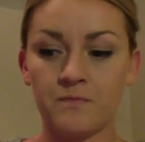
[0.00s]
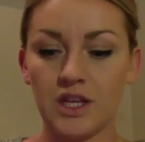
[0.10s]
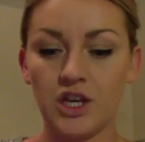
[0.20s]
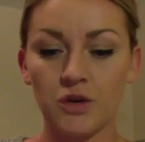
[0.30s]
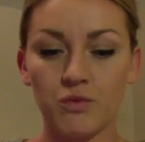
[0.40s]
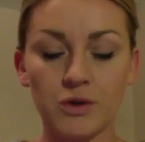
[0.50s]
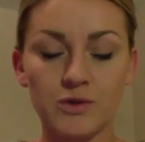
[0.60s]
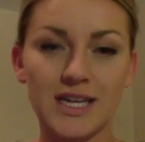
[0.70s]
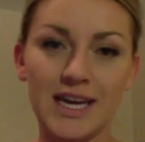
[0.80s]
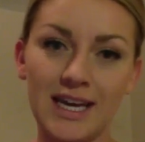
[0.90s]
Your
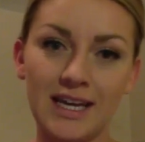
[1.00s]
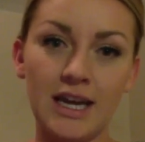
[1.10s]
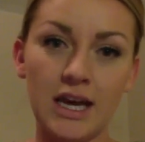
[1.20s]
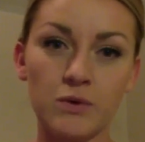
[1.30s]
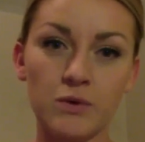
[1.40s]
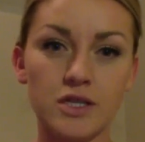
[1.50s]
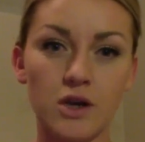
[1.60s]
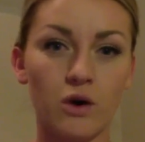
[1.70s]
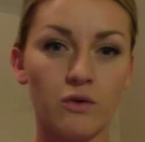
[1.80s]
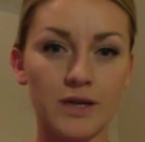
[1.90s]
routine equals
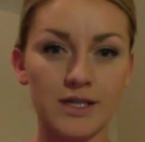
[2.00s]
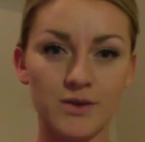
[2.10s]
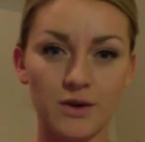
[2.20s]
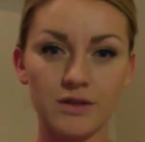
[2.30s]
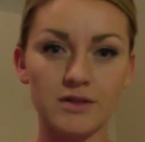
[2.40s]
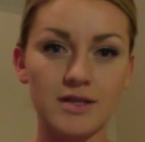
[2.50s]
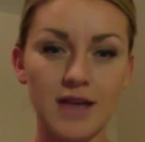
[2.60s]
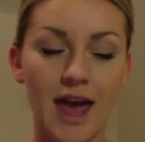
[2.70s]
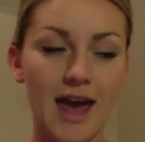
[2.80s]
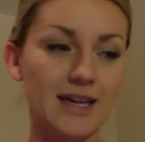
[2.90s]
your results.
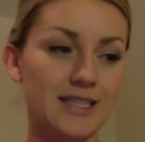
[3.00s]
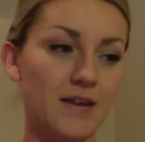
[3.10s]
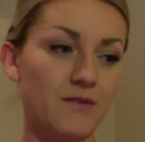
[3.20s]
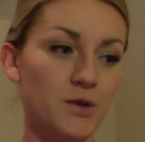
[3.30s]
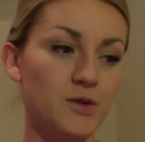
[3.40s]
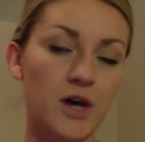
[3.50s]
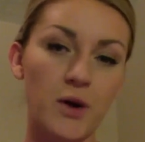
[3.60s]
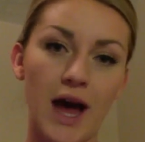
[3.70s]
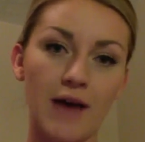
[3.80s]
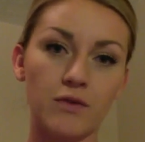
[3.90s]
And if you
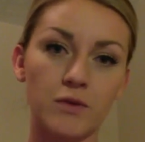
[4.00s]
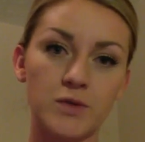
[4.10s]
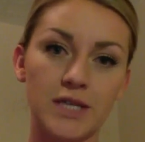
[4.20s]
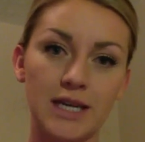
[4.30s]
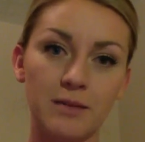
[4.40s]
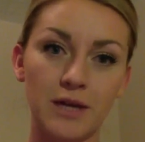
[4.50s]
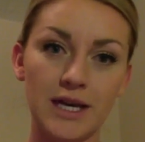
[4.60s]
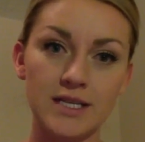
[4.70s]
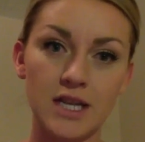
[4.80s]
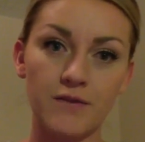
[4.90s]
don't have a routine in
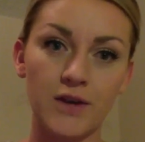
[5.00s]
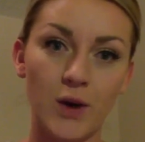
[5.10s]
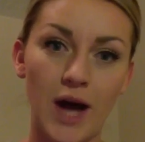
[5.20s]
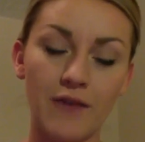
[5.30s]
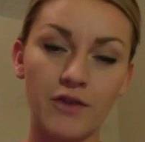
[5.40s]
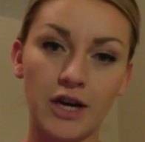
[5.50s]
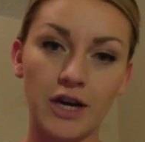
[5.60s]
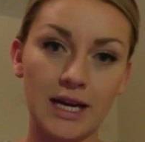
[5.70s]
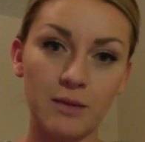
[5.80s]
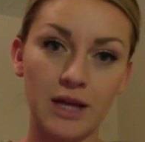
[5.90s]
place and if you don't have your
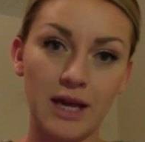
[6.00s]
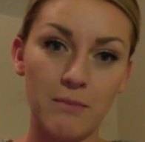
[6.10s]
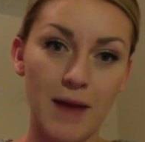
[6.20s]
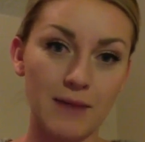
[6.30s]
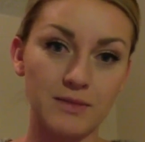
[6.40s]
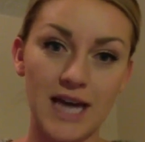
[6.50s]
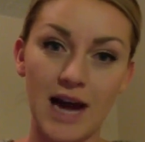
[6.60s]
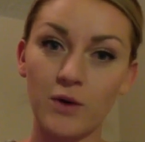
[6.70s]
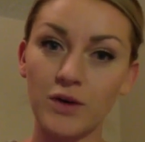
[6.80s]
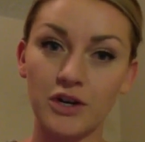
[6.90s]
eating plan mapped
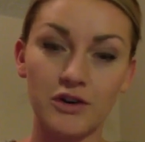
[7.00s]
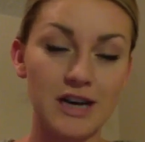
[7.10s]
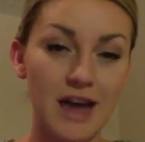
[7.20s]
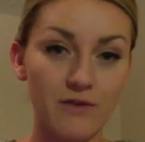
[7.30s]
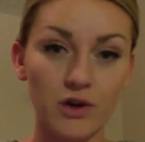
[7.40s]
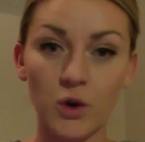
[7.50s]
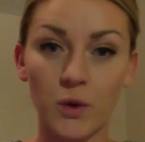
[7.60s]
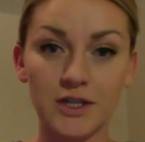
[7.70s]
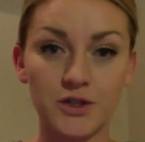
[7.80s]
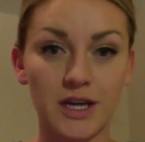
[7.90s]
out, you're never
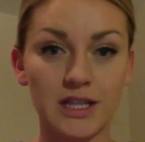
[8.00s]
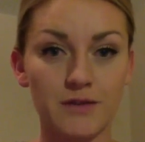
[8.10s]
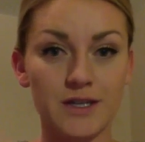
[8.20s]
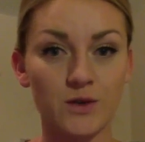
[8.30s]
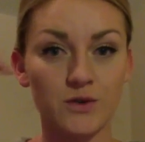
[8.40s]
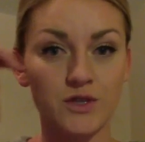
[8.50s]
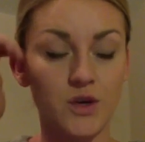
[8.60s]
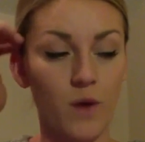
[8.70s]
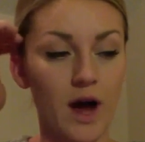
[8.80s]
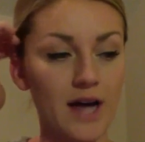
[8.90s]
going to get the results
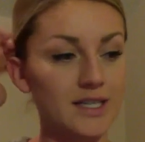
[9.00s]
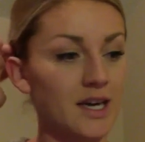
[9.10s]
you want.